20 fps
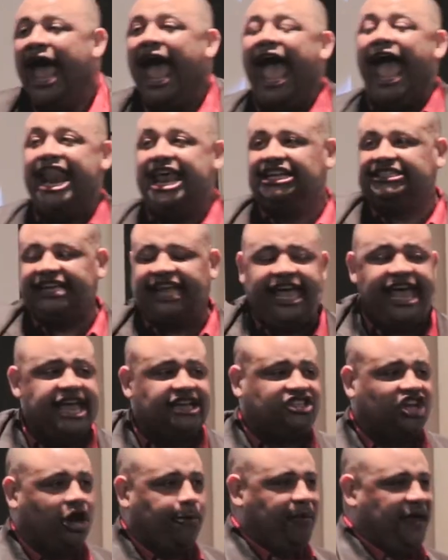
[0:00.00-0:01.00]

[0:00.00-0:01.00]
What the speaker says: And it's easier to